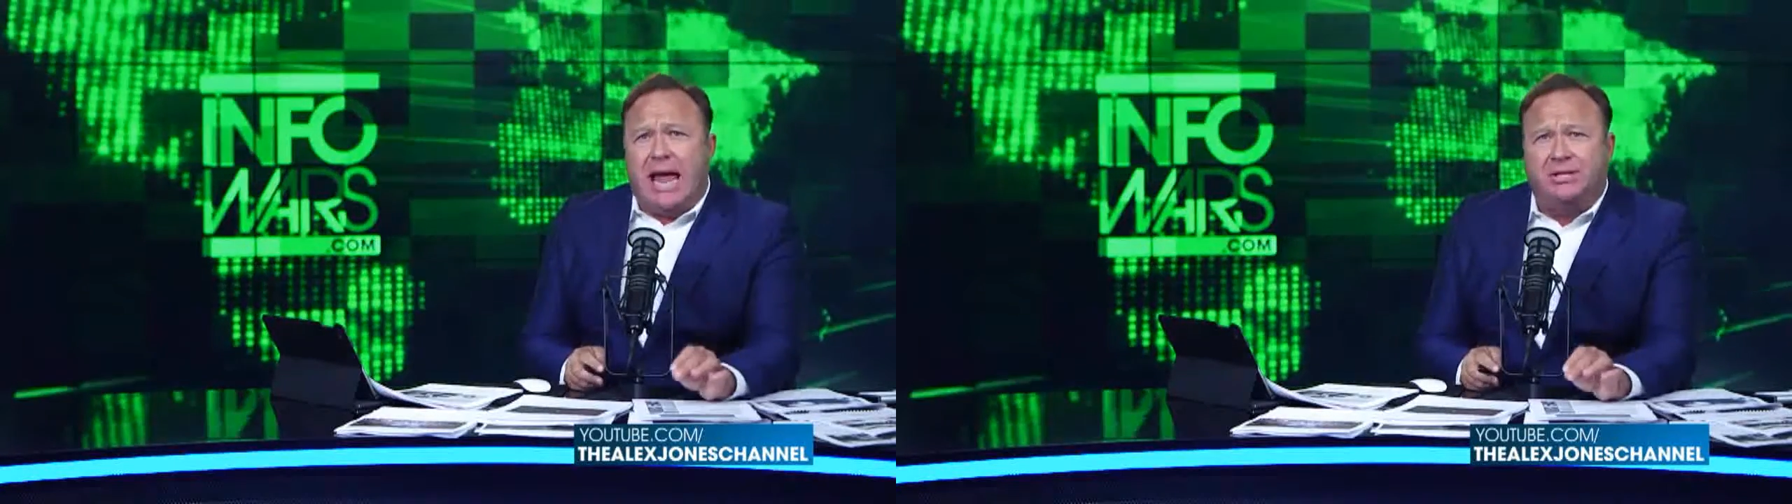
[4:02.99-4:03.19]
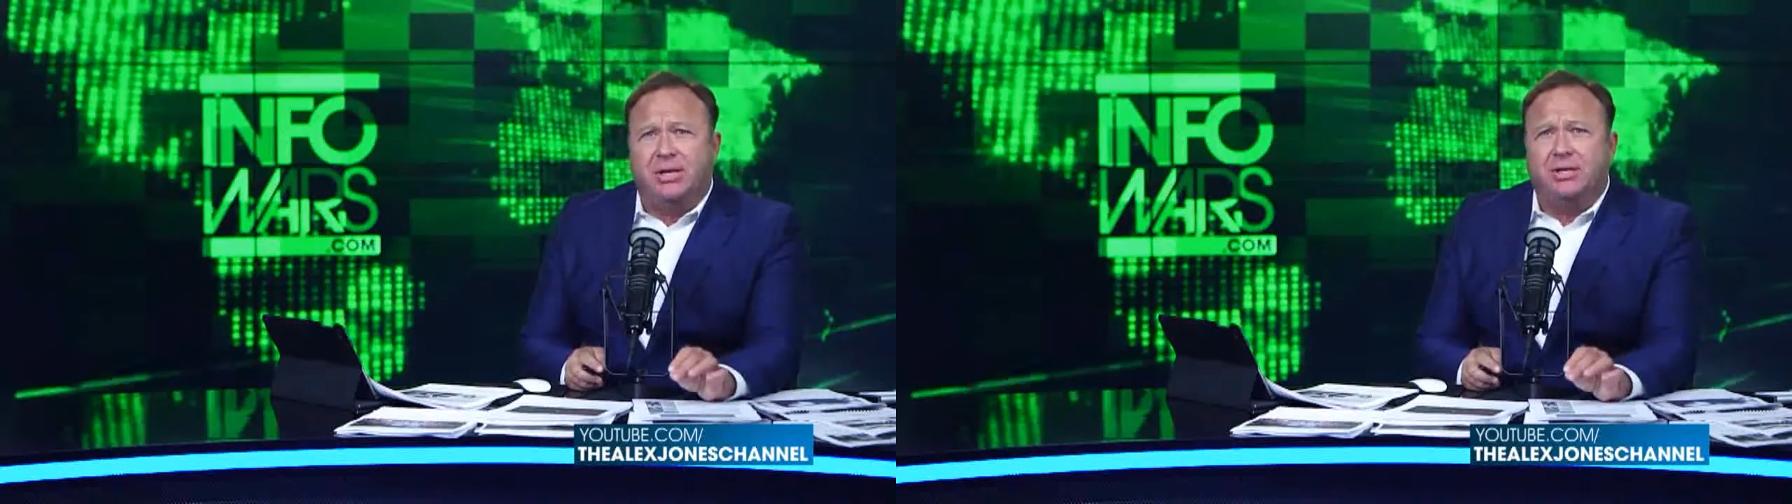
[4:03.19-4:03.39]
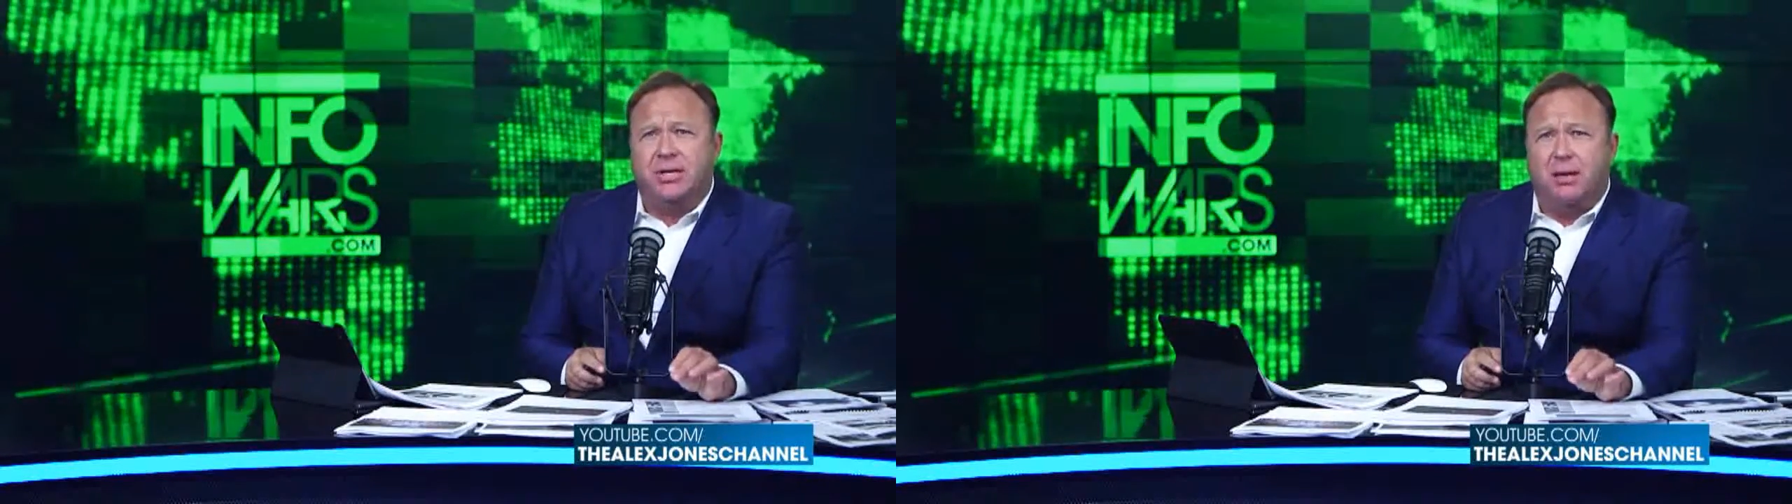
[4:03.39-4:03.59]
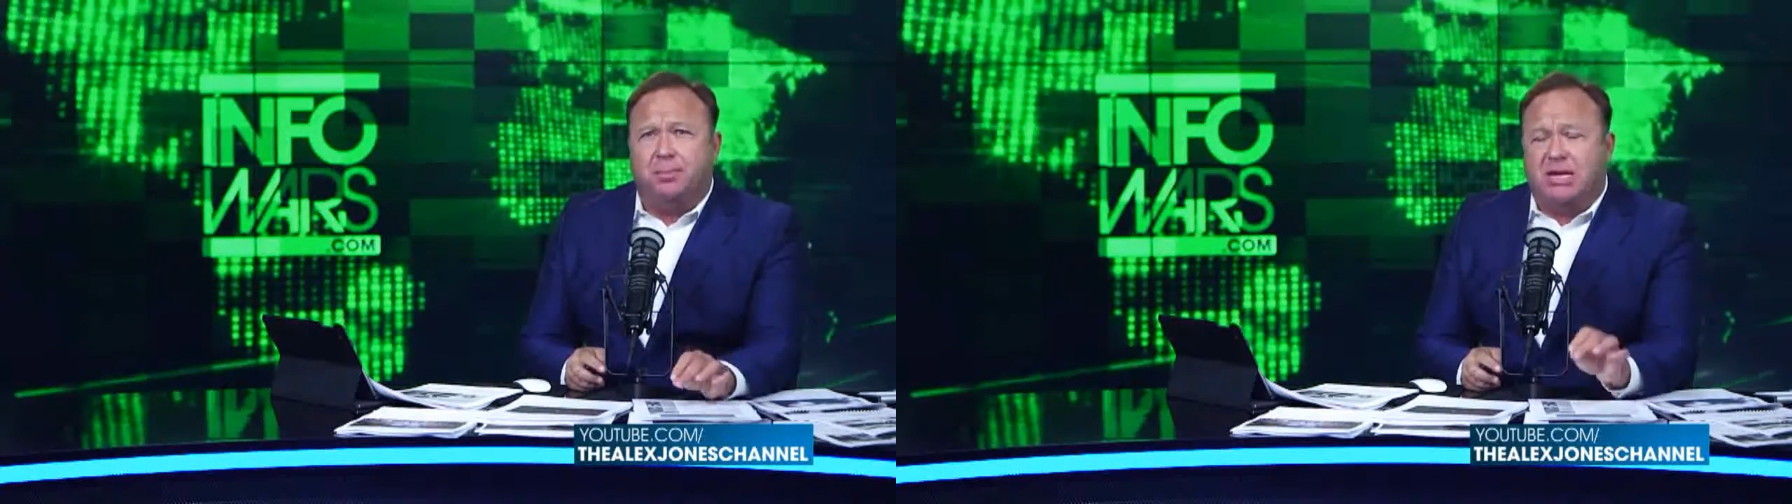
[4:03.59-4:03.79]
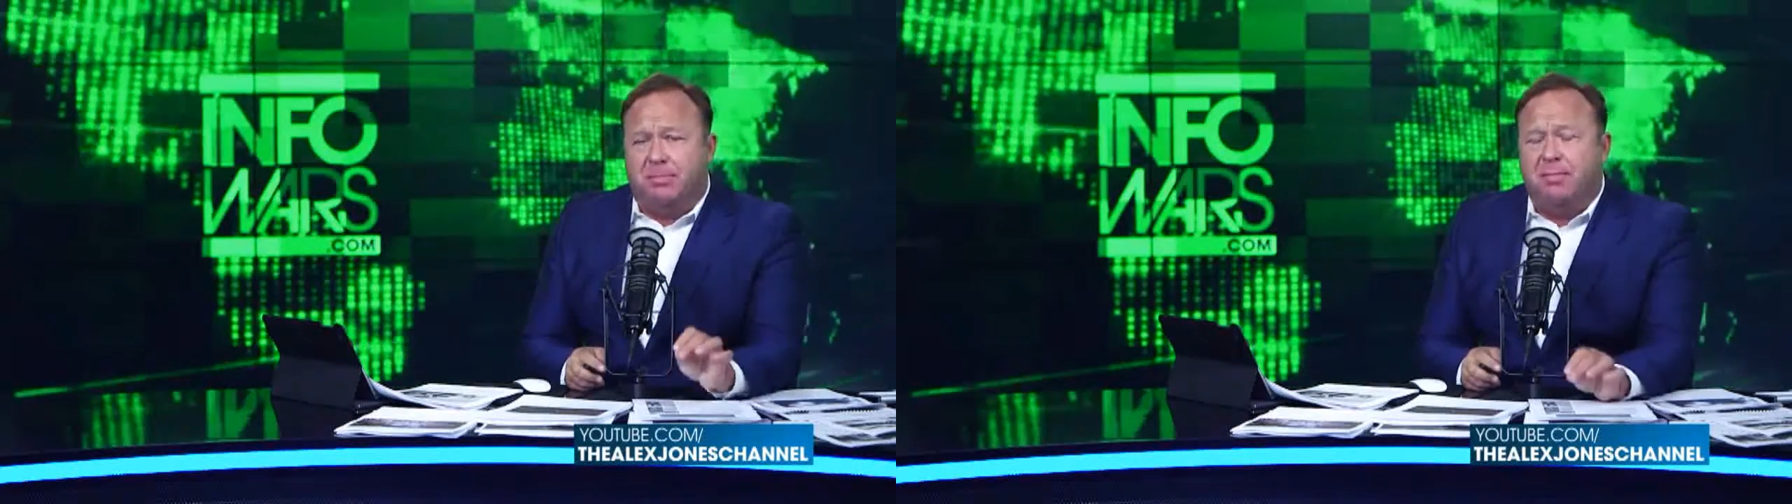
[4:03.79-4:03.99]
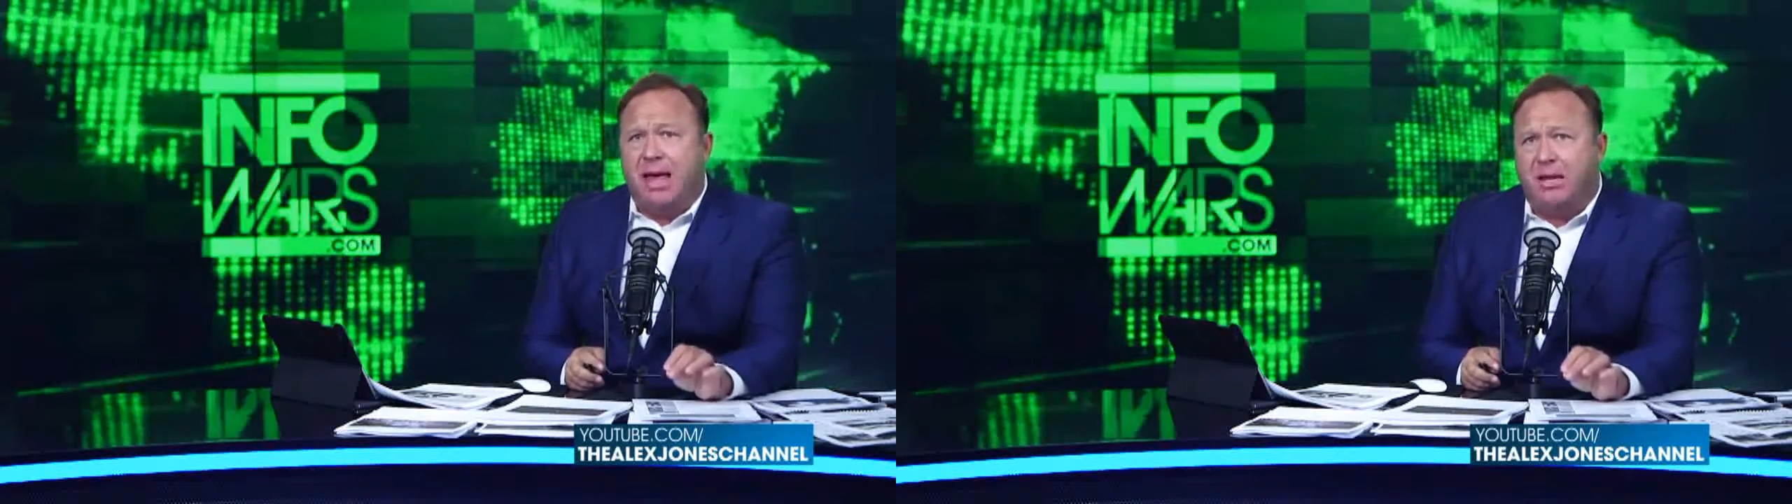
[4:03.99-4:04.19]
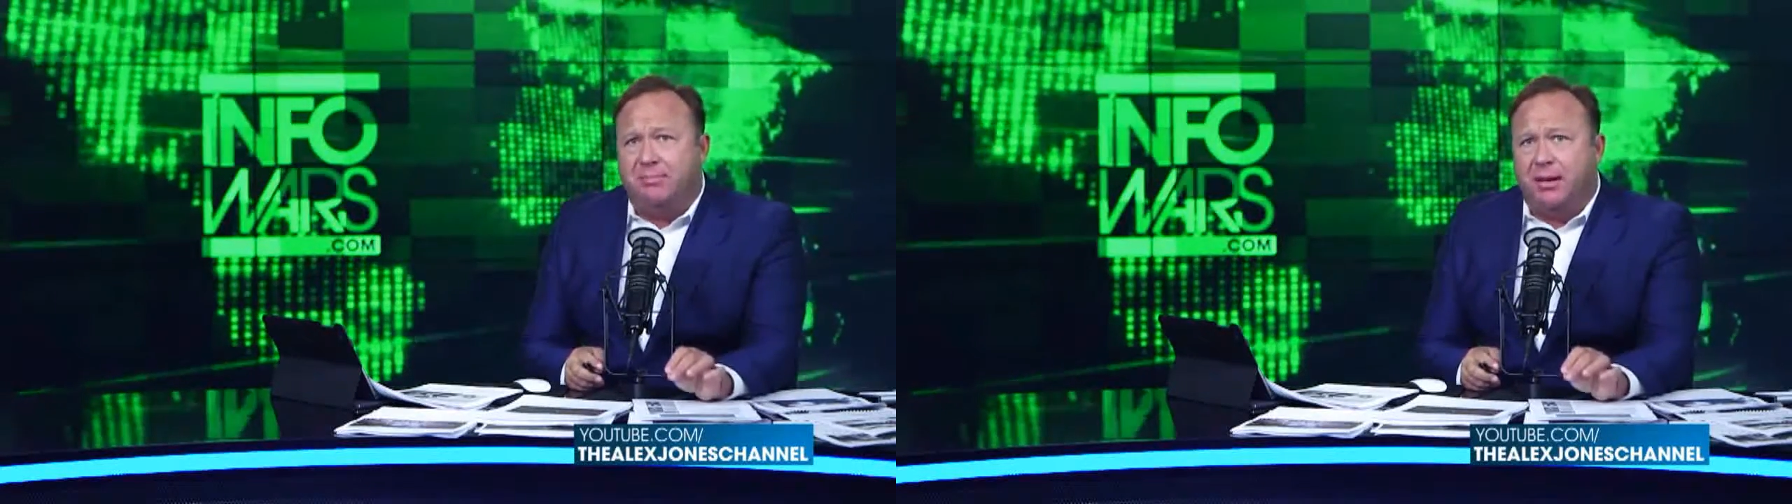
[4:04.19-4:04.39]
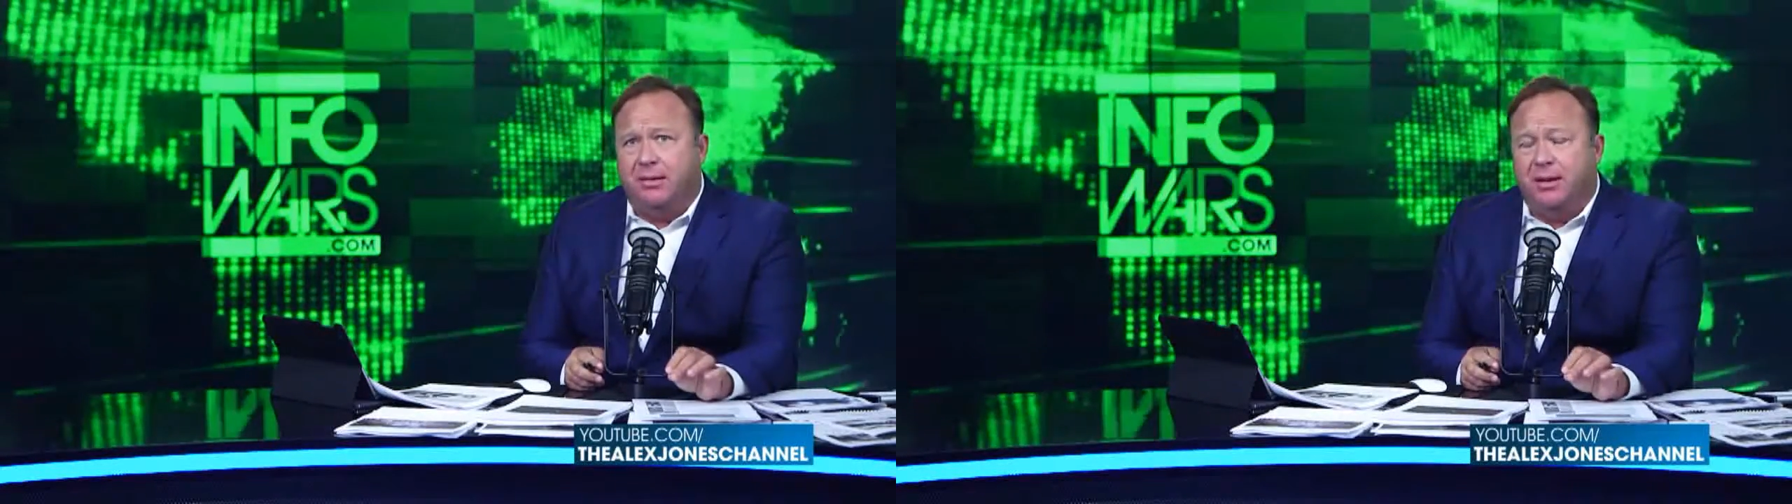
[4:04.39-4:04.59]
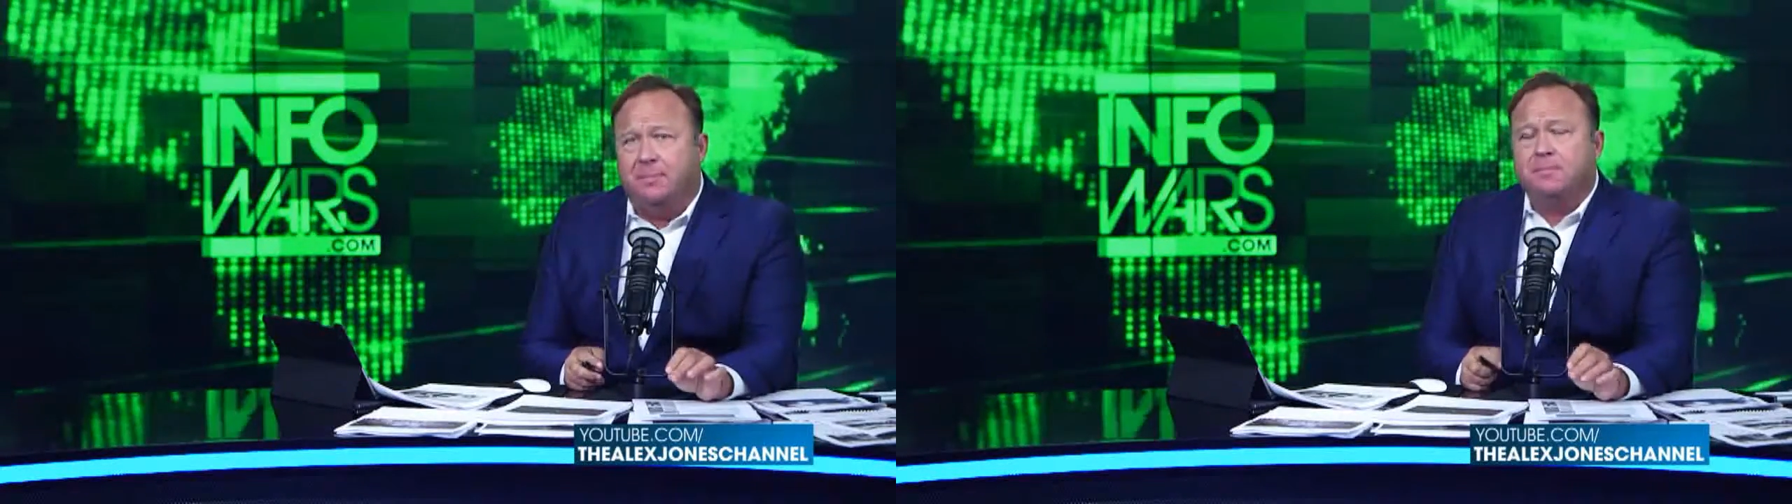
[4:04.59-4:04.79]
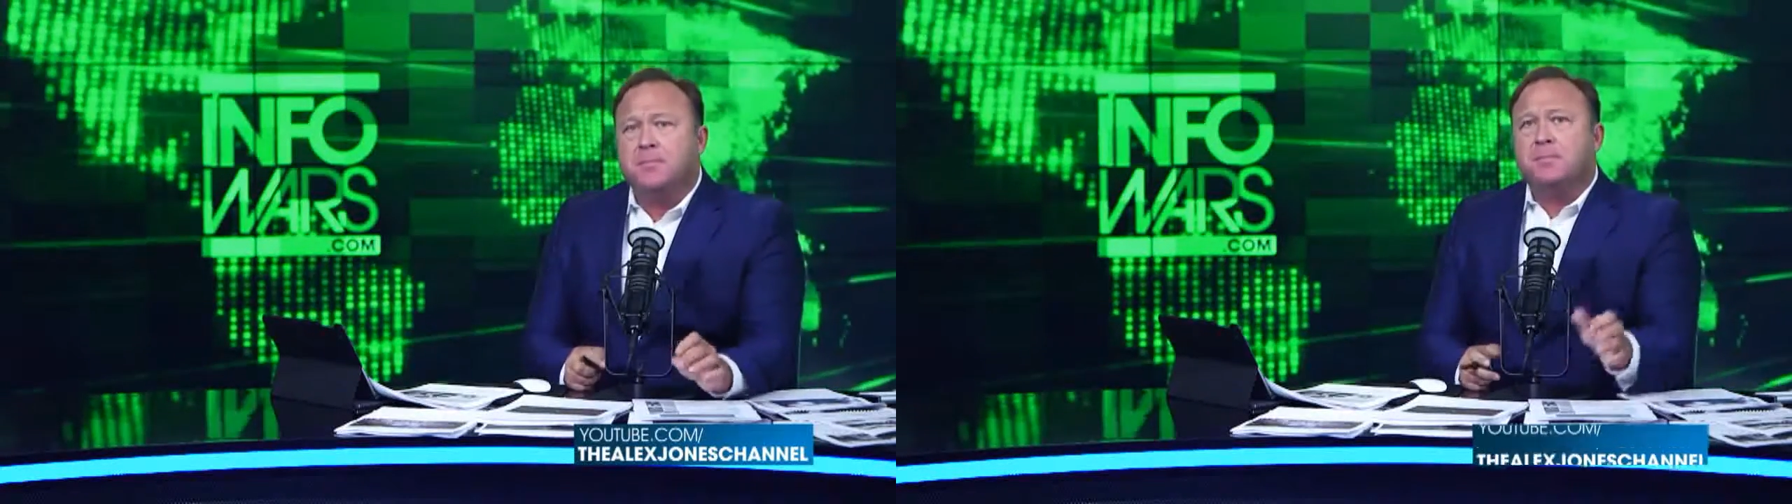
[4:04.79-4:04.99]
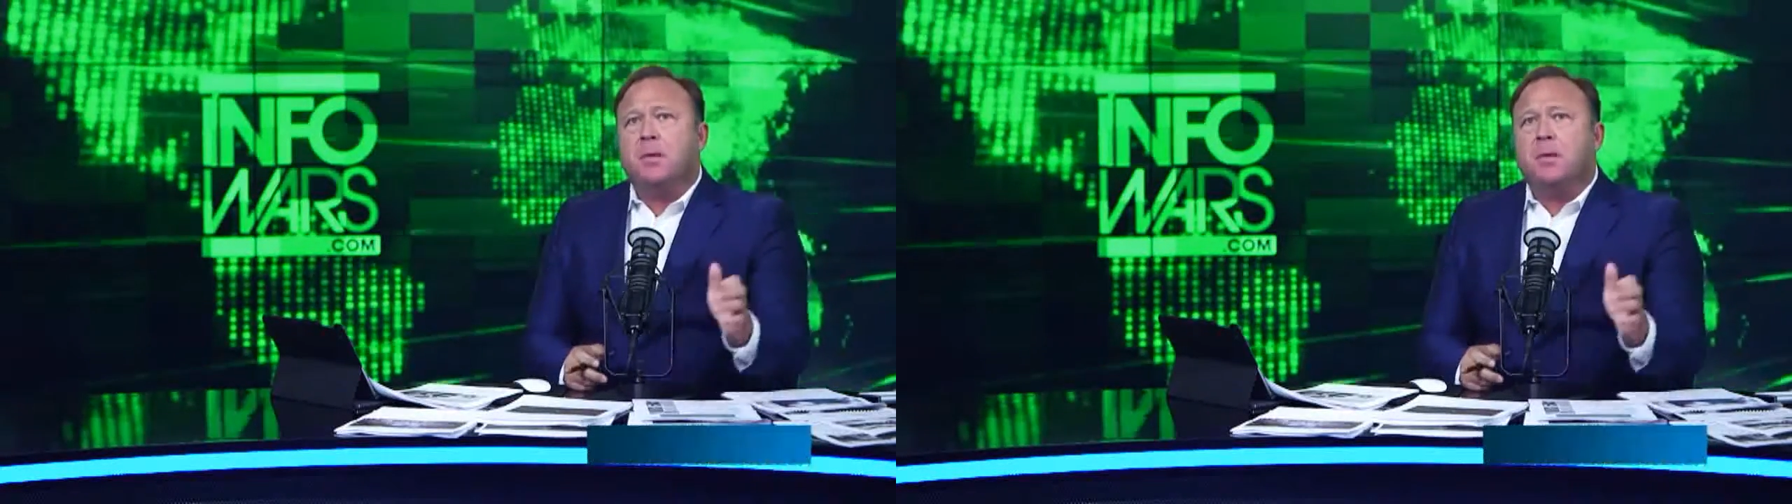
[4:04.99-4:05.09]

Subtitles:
tax-exempt, diplomatic immunity,